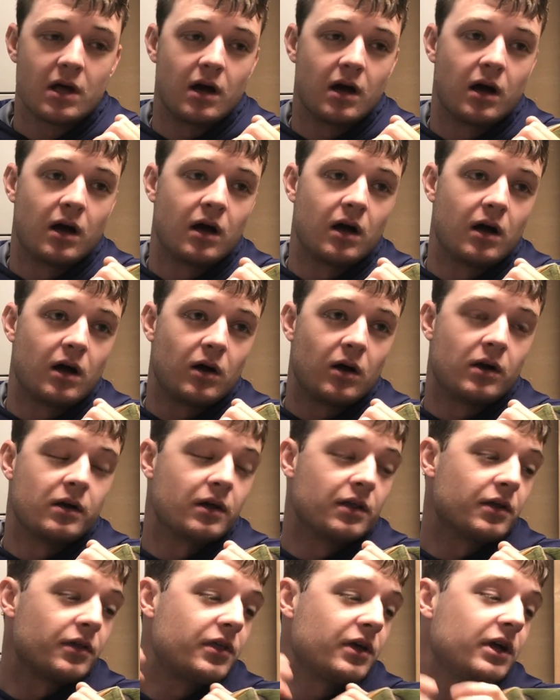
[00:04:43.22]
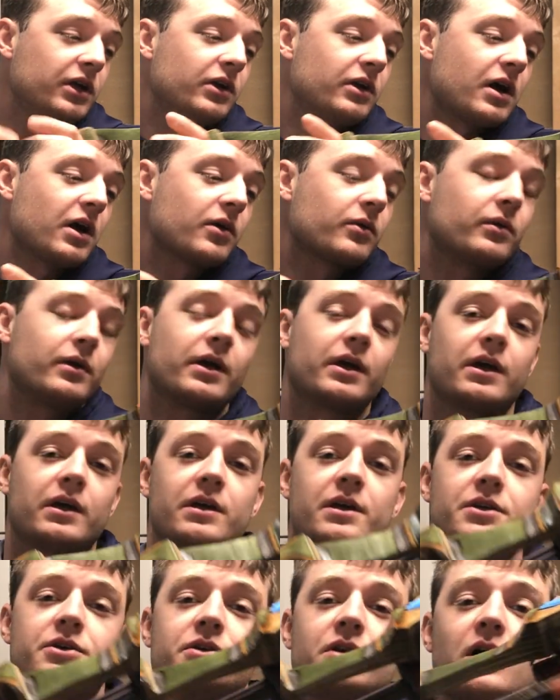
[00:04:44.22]
Another thing you're not going to
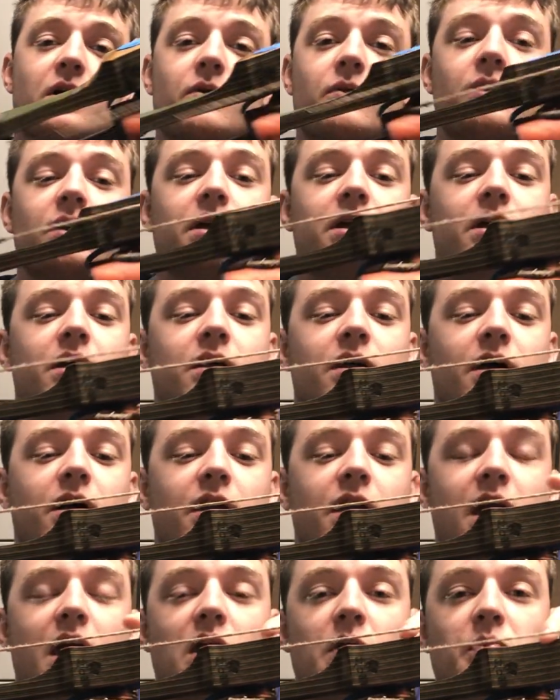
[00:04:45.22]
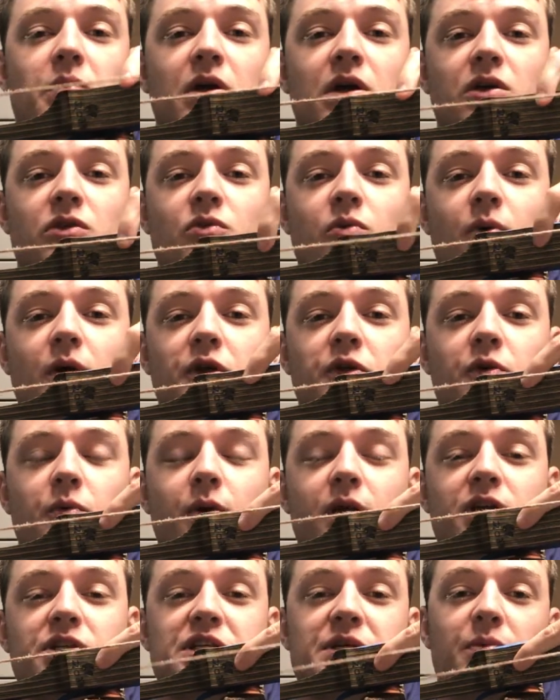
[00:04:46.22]
get is you're not going to get a KP
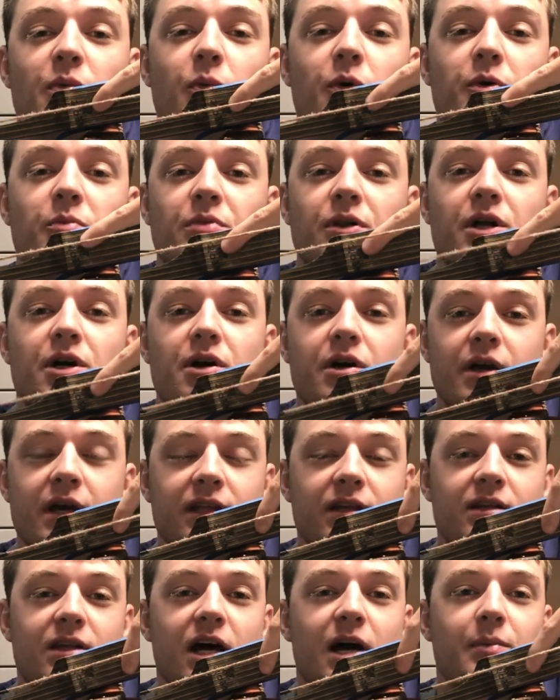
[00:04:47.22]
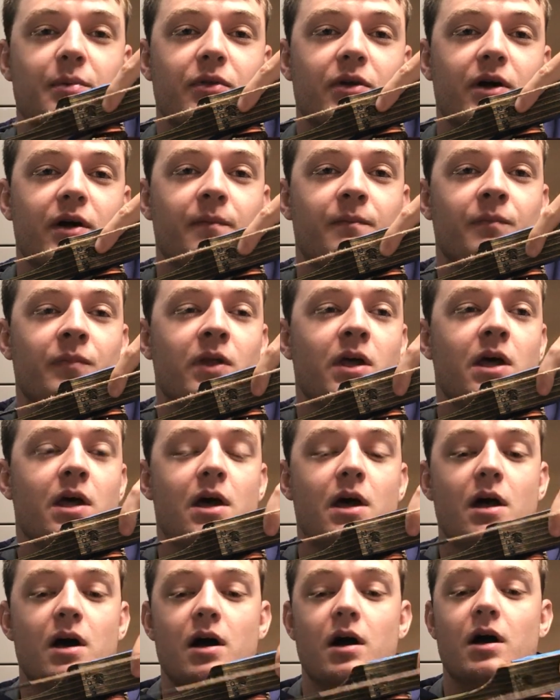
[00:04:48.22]
2020 zebra wood plug at the top of there.
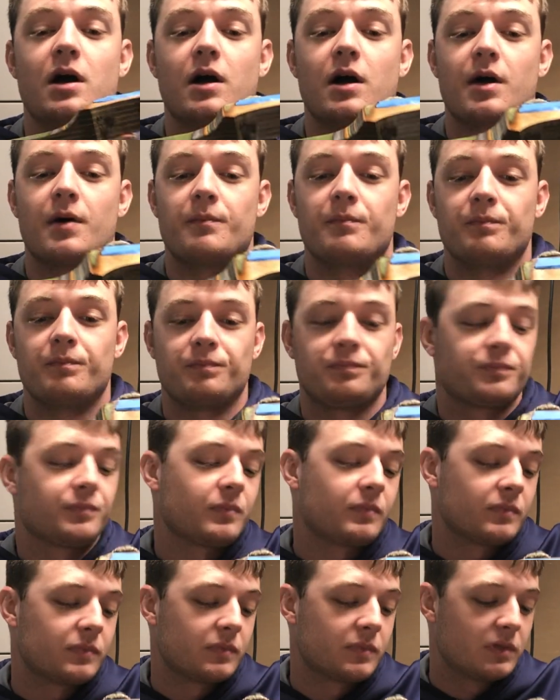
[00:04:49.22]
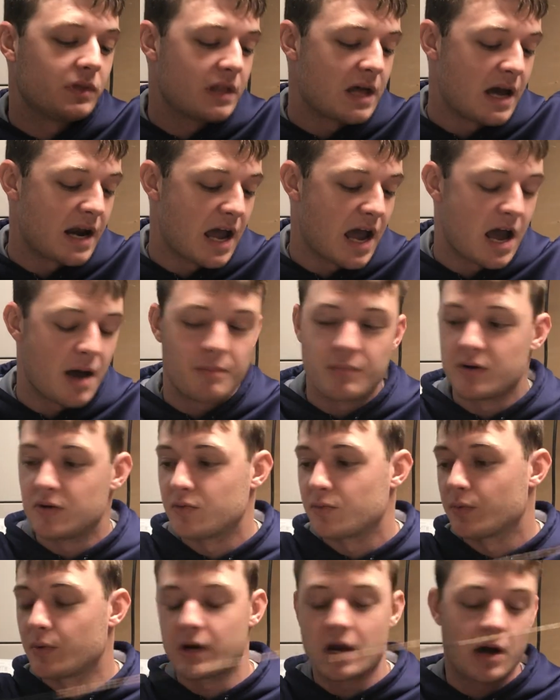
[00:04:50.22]
That
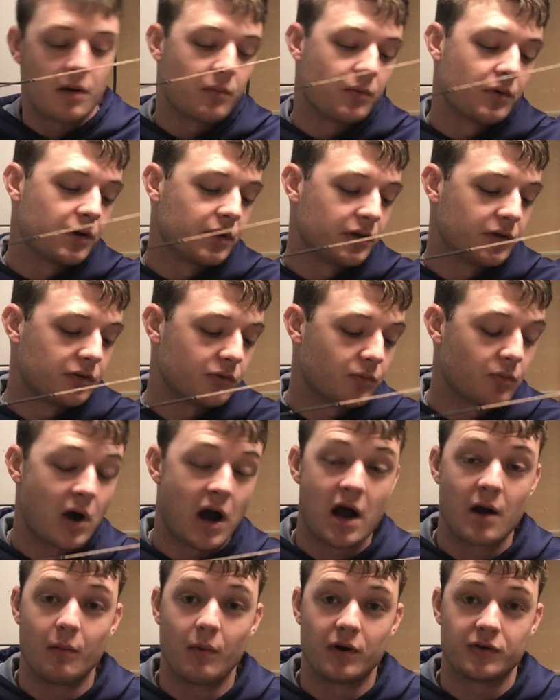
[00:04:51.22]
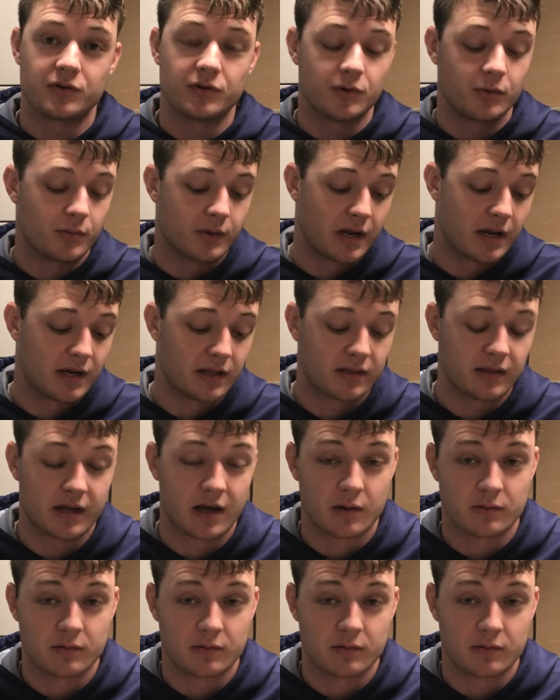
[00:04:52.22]
happened when I wasn't doing anything.